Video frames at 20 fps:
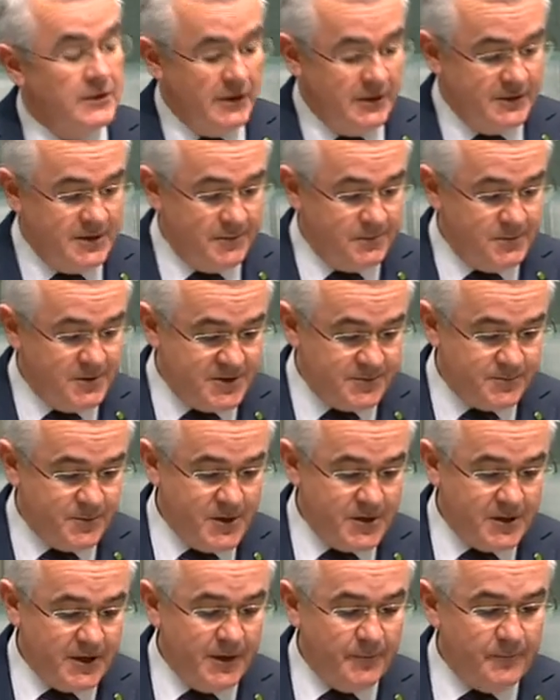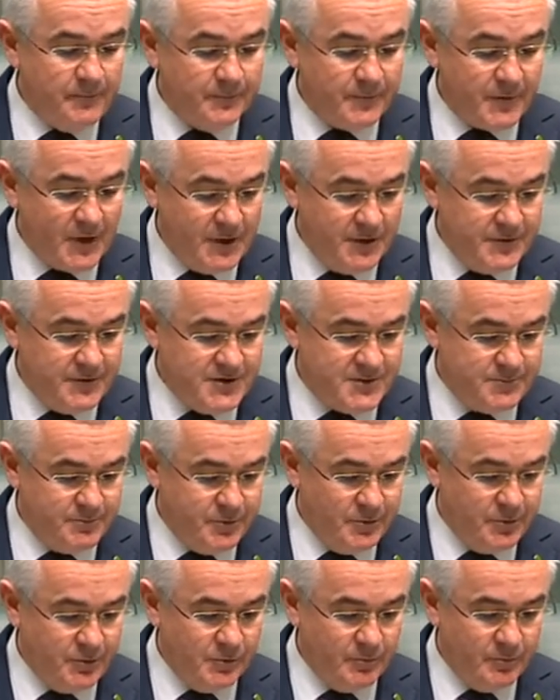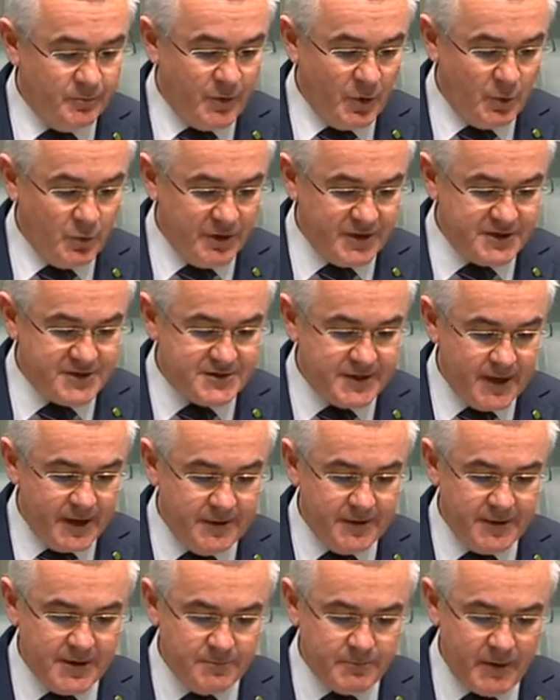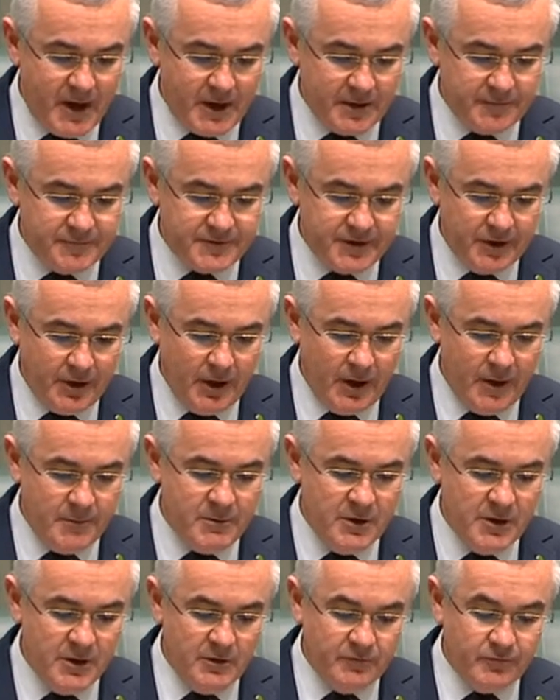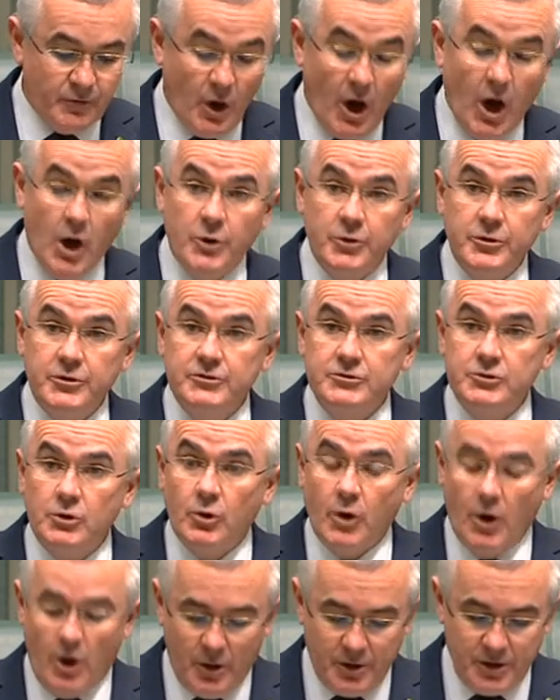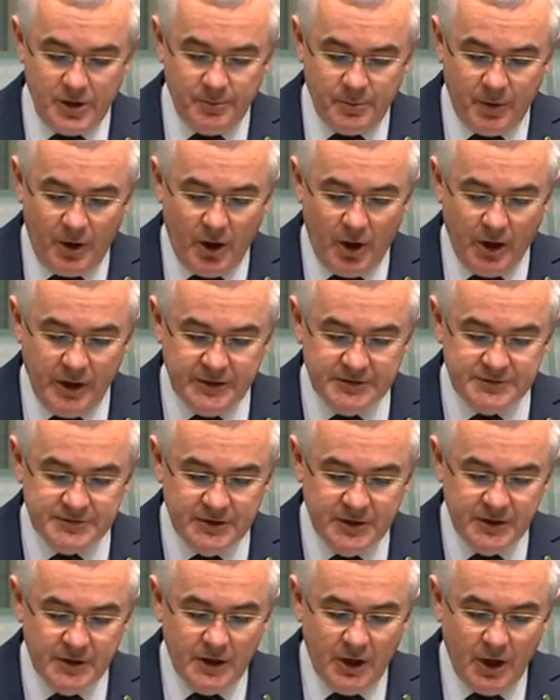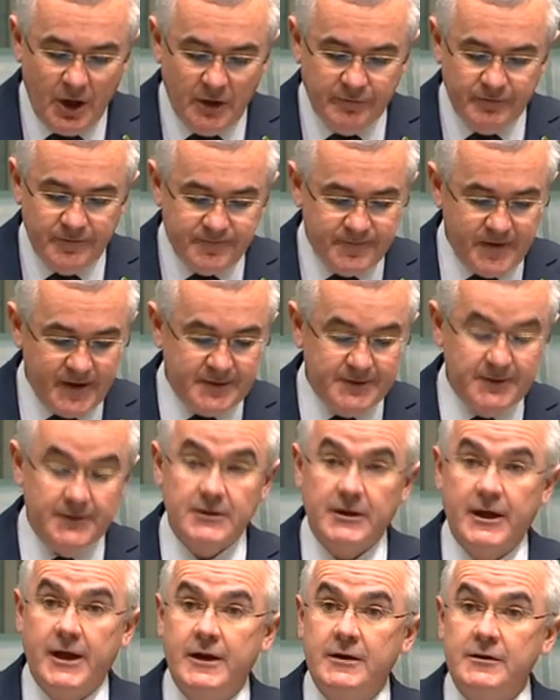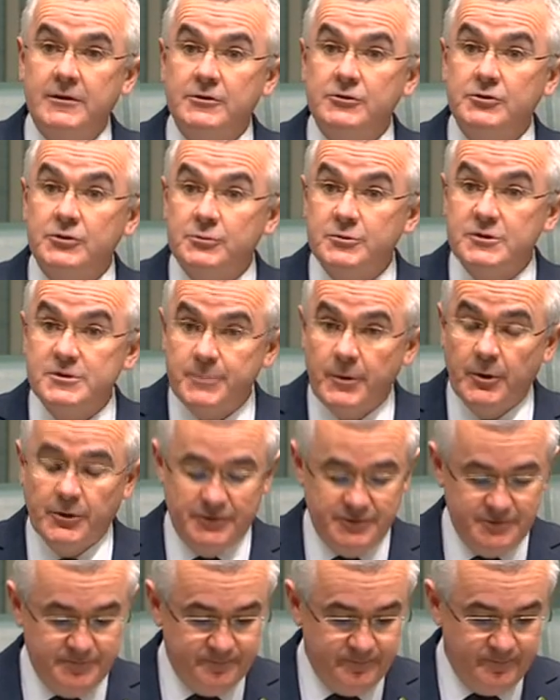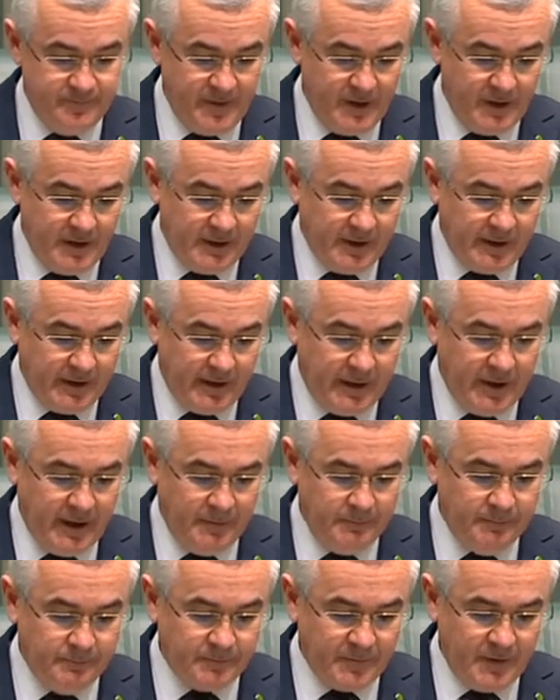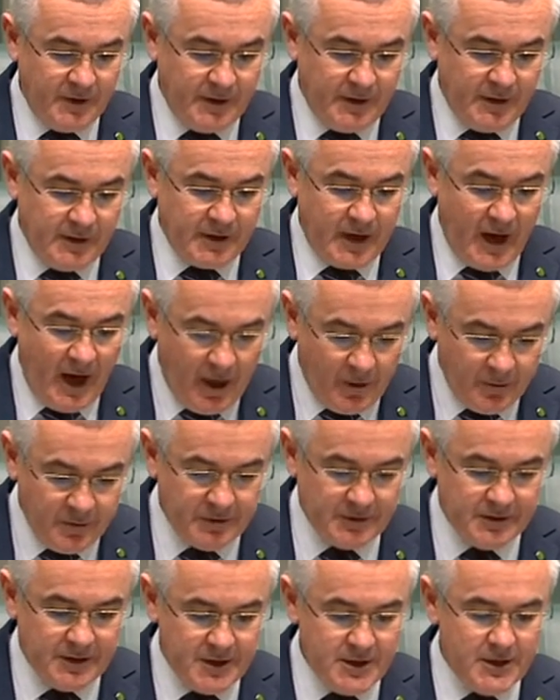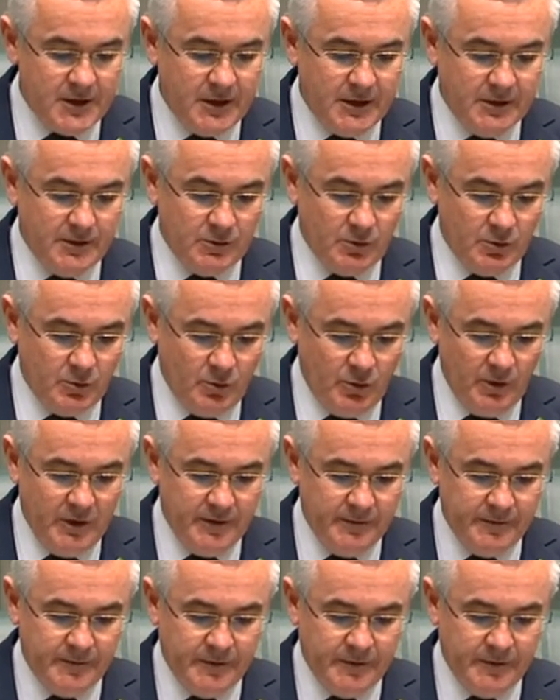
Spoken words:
Deputy Speaker, this bill would extend the amount of time for owners or occupiers of affected land to respond. Currently in law,